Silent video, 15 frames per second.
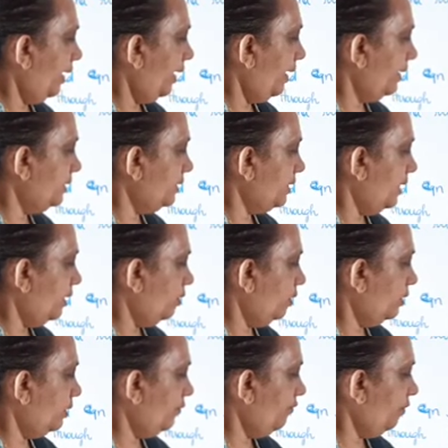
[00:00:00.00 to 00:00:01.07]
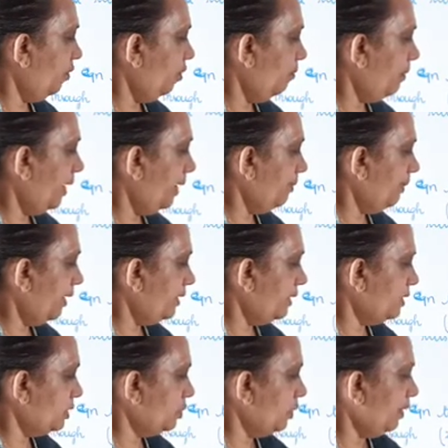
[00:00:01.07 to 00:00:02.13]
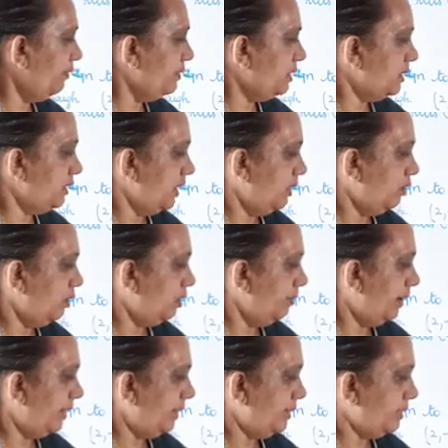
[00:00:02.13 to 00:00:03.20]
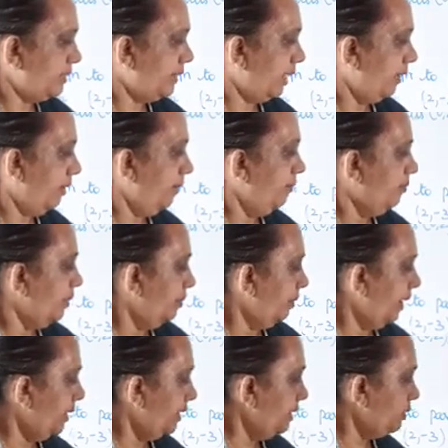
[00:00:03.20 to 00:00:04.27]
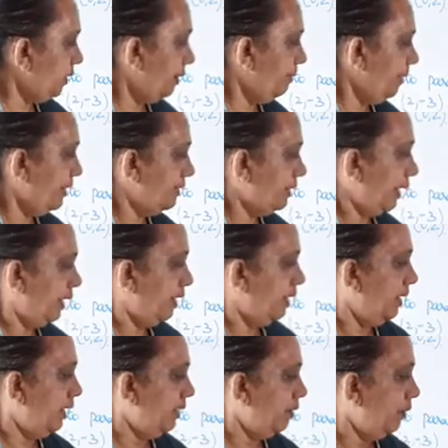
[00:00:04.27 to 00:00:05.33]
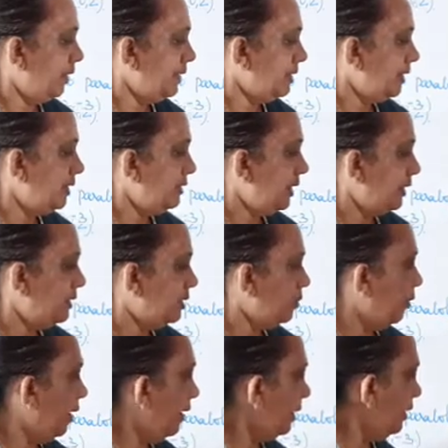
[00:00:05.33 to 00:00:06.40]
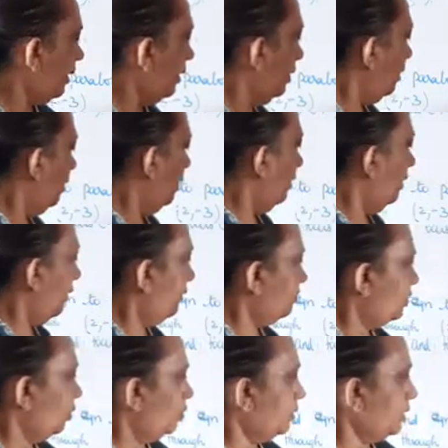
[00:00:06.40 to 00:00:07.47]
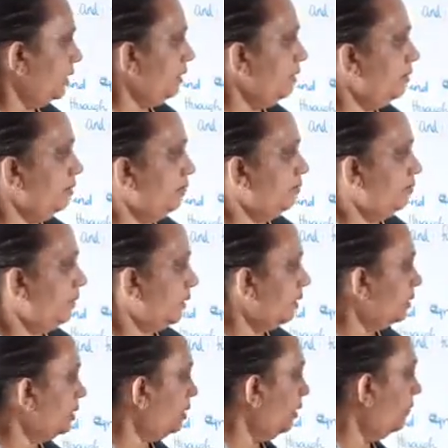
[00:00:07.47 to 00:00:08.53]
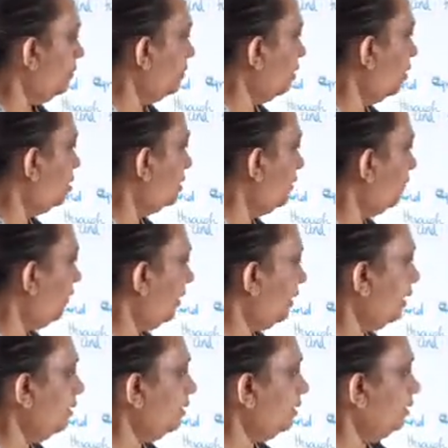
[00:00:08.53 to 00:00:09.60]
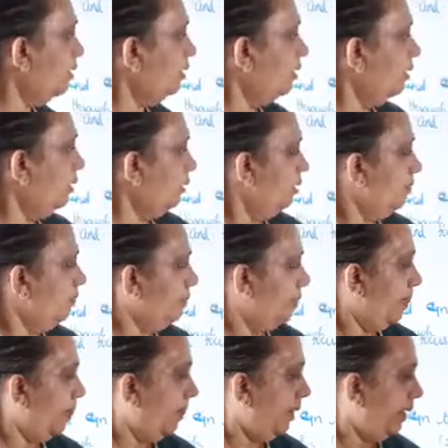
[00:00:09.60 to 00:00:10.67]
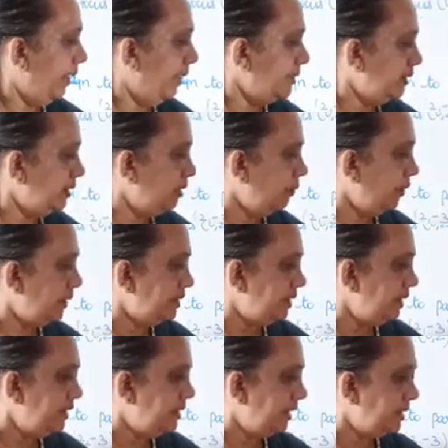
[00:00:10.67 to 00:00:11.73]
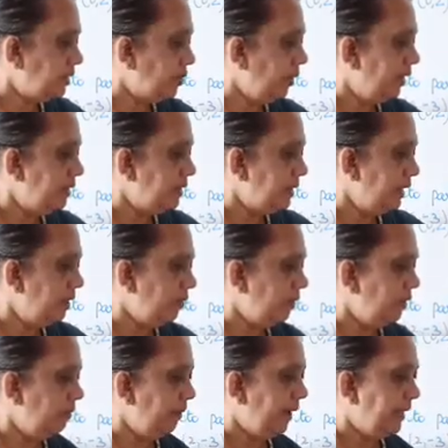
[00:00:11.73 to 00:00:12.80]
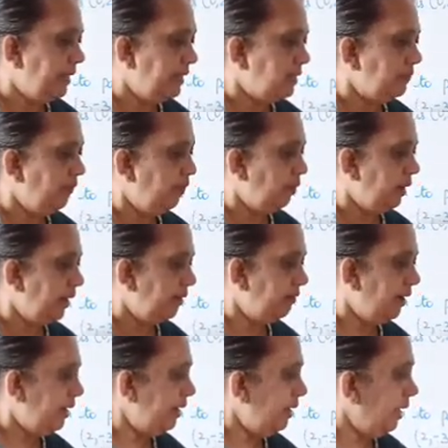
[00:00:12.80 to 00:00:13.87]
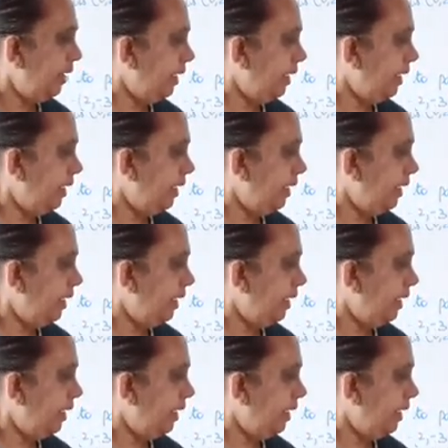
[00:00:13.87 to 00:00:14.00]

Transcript: A is equal to 4 by minus 12, which is equal to minus 3. Minus 1 by 3. Equation is x squared. You have chosen because you have drawn the figure. Equation is x squared is equal to minus 4ay.